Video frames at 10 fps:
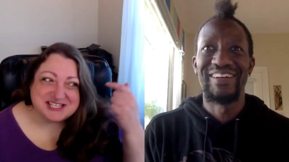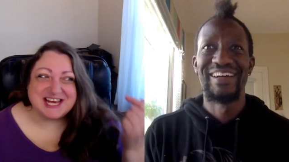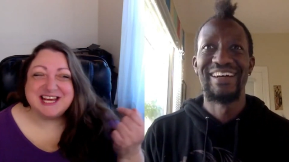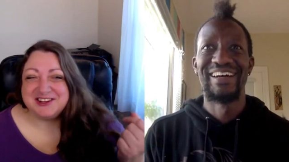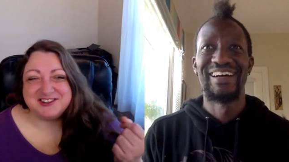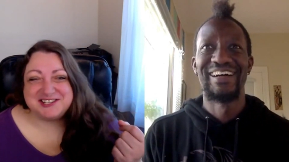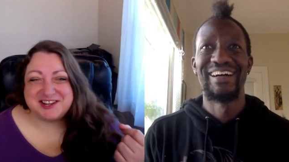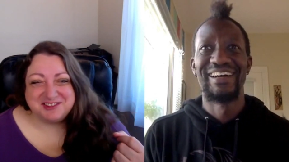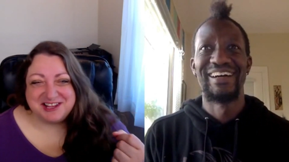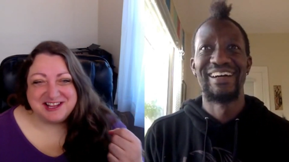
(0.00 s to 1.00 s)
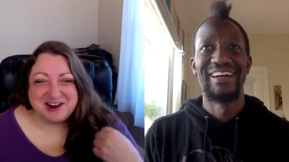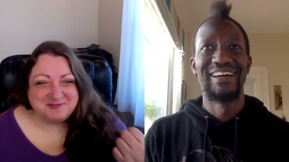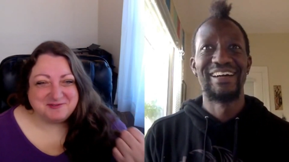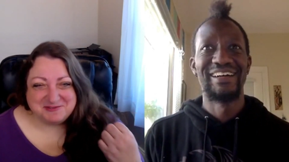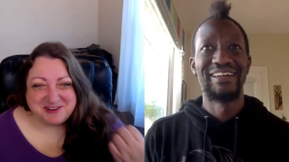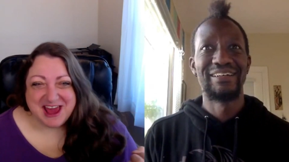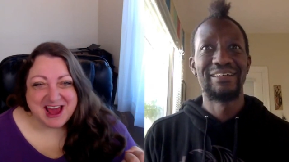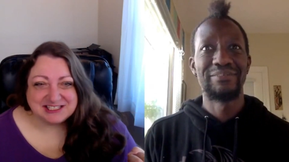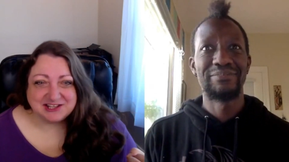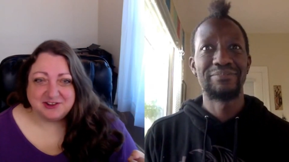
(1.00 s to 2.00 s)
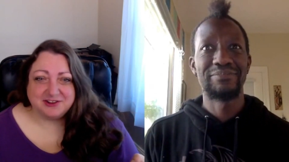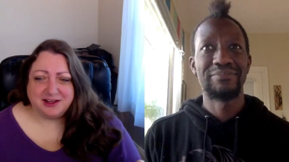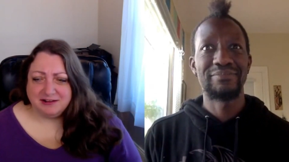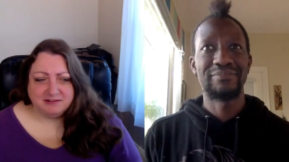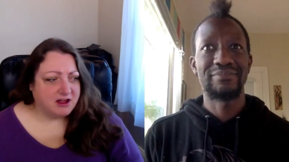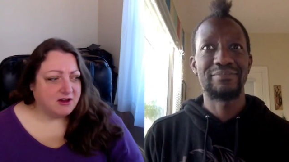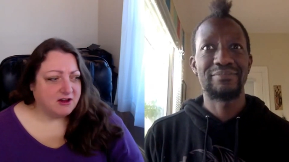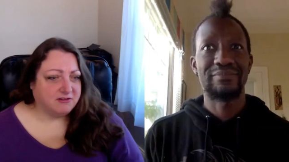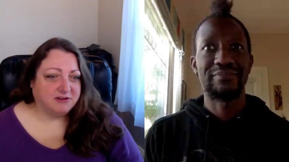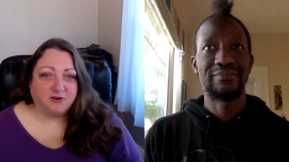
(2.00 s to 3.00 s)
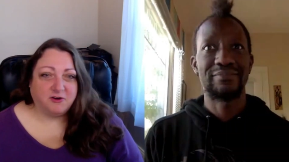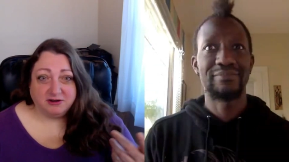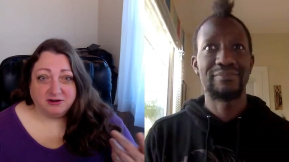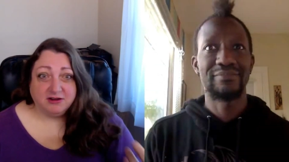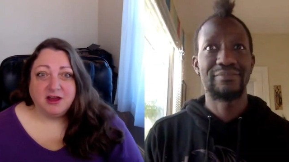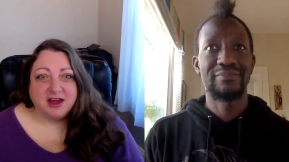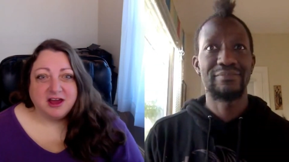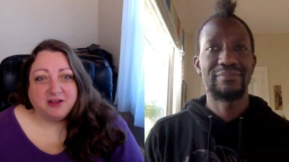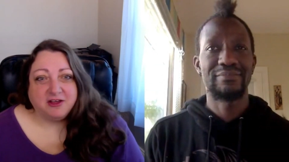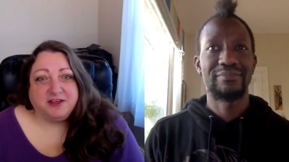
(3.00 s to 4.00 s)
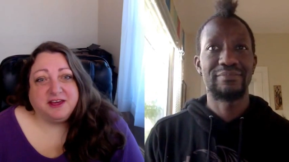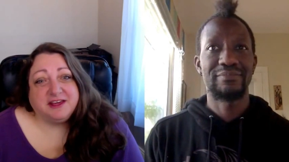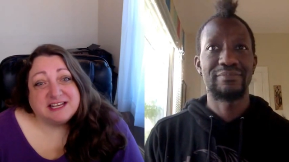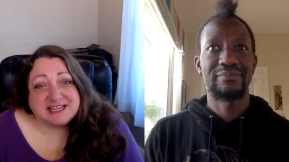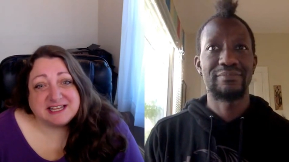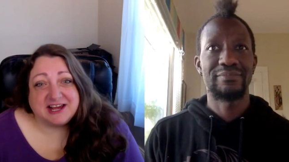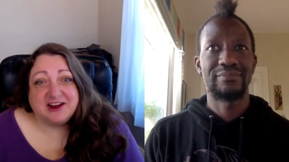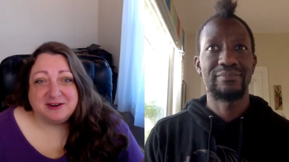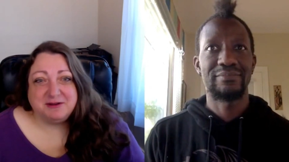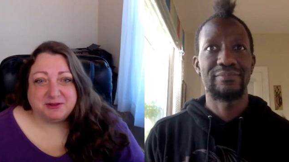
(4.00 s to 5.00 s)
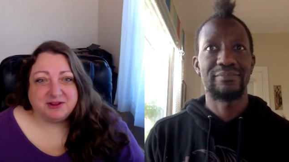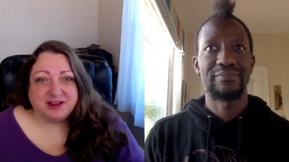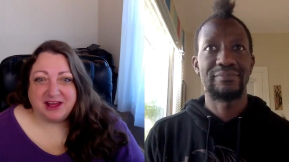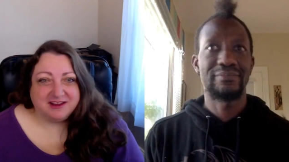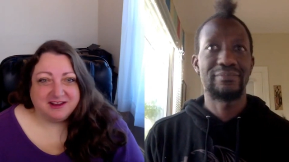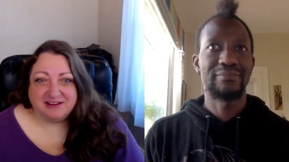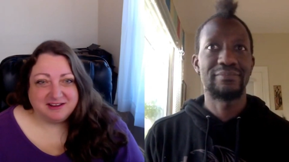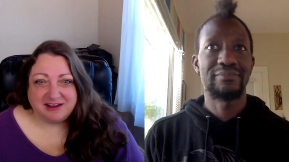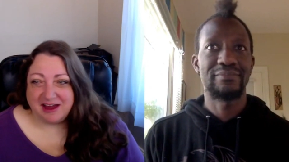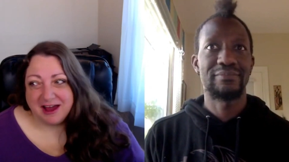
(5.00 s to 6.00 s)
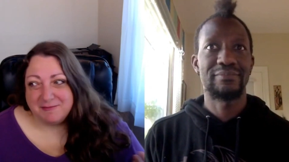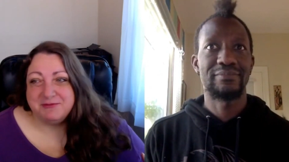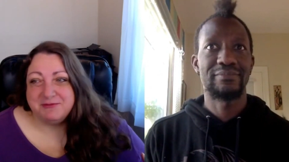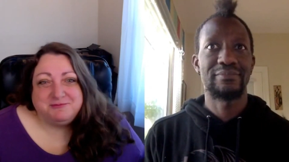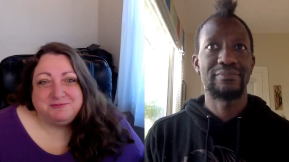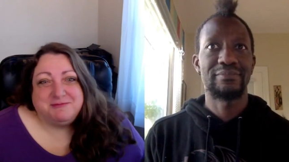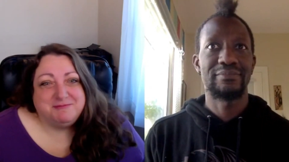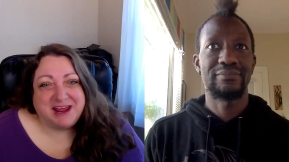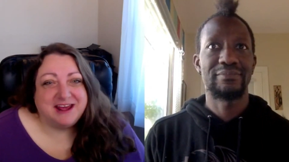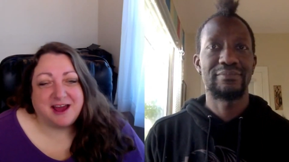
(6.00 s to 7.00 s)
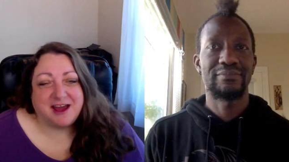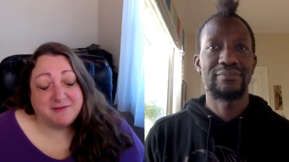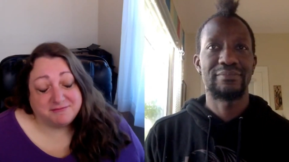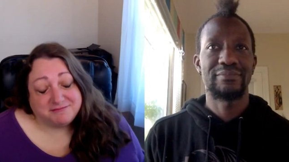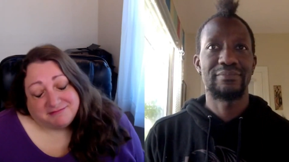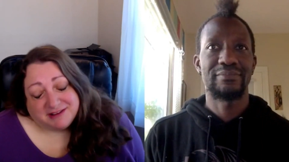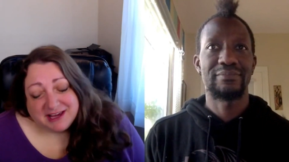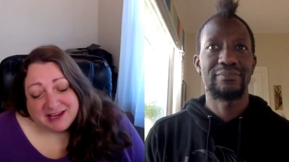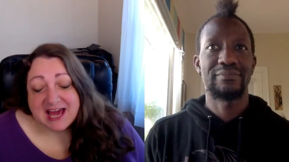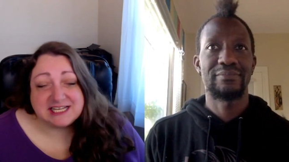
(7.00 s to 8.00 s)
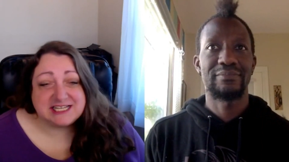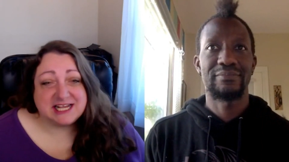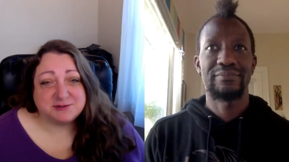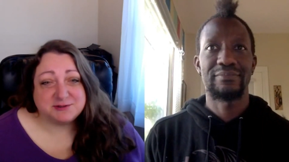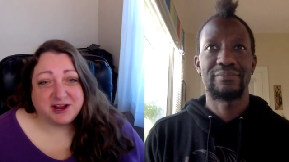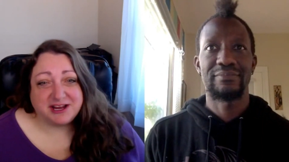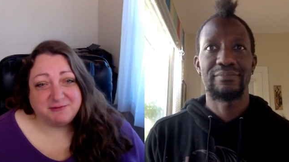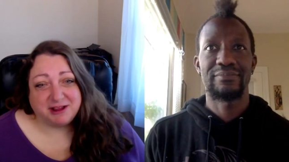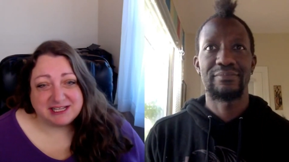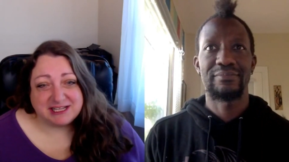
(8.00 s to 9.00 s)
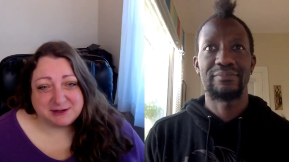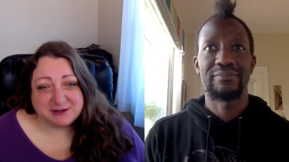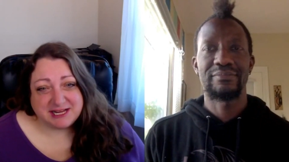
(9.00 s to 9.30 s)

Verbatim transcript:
Speaker 1: think there's something there, but if I ask, they're like, no. Or I'll think it isn't there, and people are like, I've been hitting, it. I've had dates where I didn't realize they were